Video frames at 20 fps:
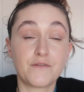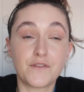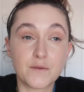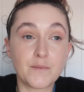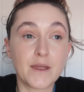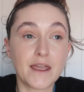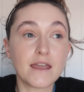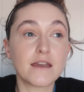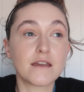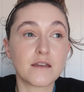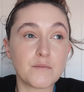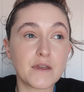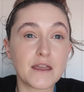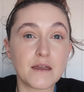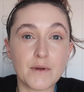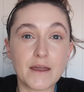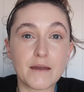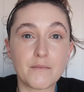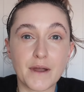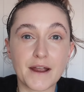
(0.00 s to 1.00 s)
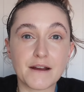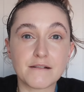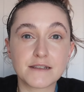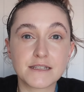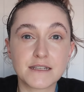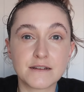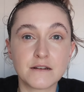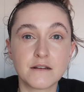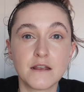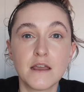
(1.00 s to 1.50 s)
for me, it can be a bit
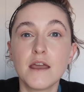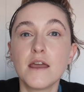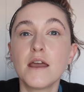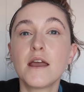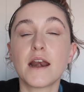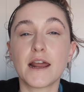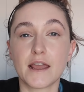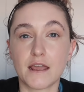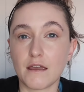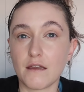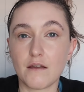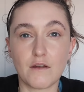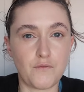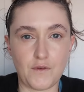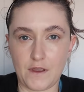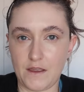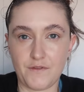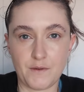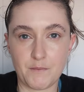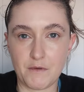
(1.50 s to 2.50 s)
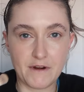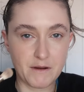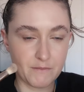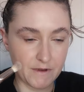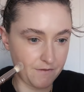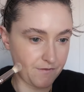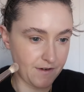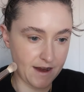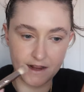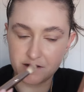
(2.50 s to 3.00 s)
embarrassing. Like if, if I'm around
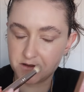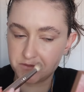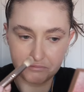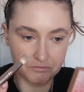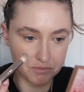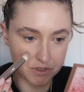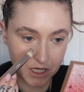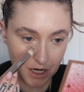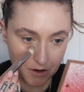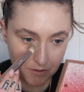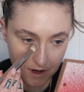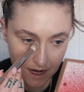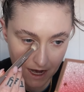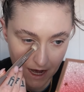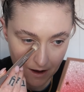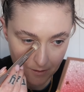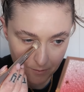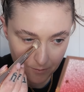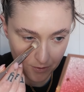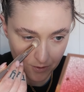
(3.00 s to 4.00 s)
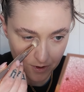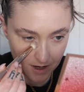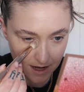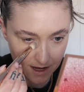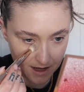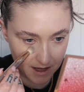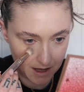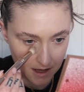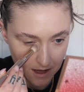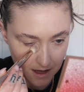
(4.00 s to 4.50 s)
my friend, don't care, but
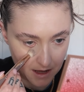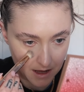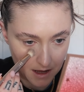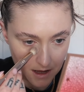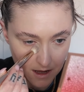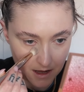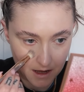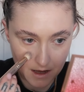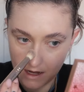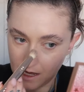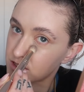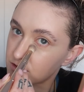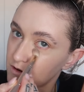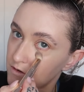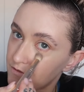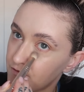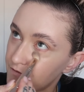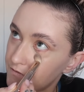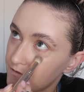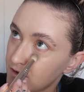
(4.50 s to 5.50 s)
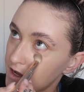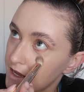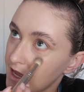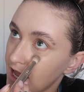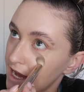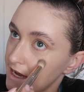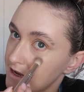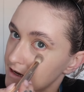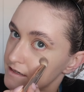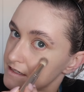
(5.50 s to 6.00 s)
like in work and stuff, I
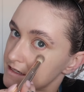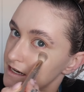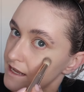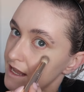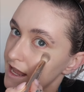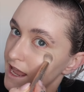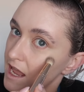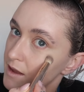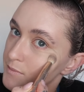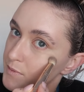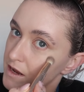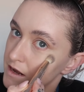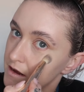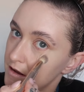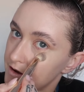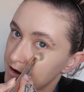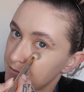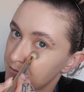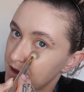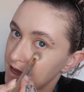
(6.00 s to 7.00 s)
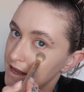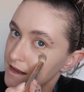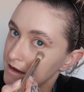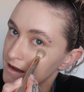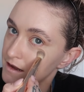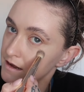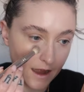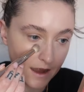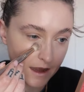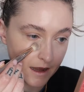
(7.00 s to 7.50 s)
hate it. Like I hate being on a
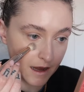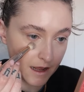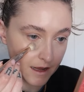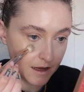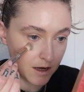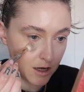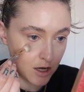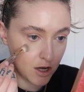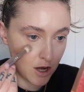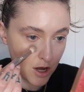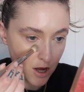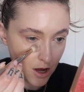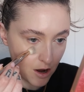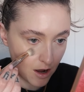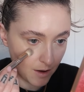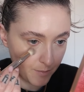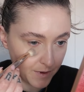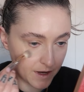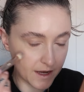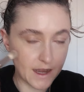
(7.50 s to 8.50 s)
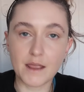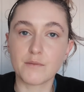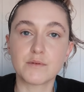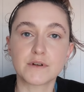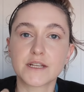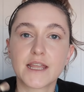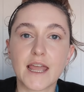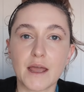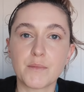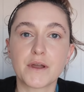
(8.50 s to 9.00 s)
meeting and like not being able
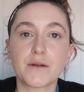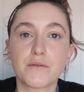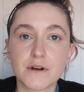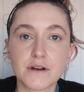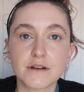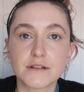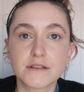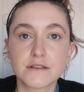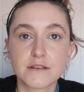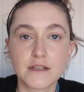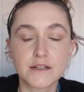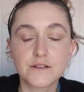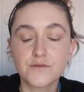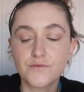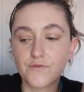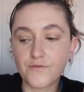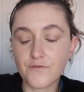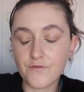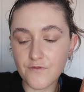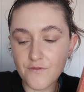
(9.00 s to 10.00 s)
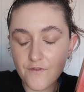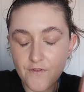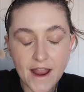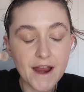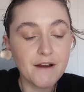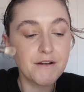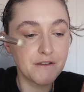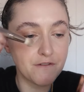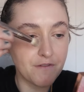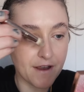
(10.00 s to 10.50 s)
to get my words. It's
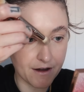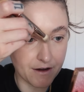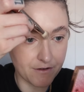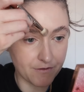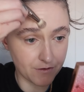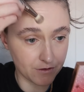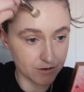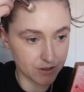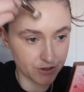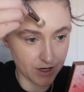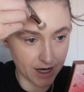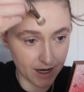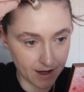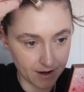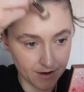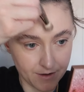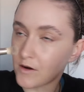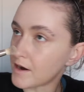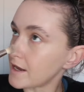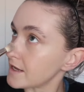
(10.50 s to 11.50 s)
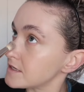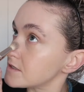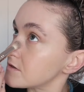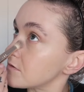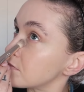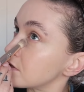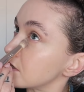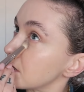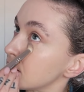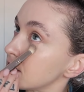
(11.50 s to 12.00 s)
very, very frustrating. Or like
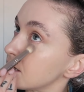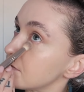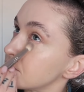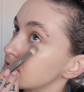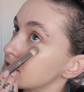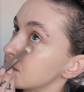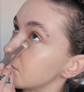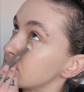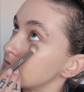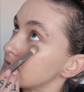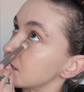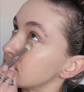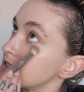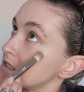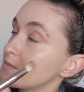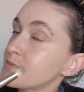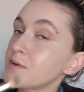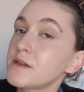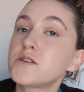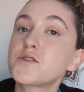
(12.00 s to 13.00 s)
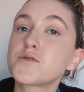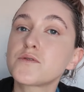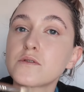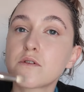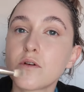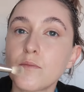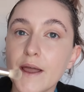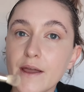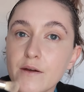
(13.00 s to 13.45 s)
sometimes my speech will come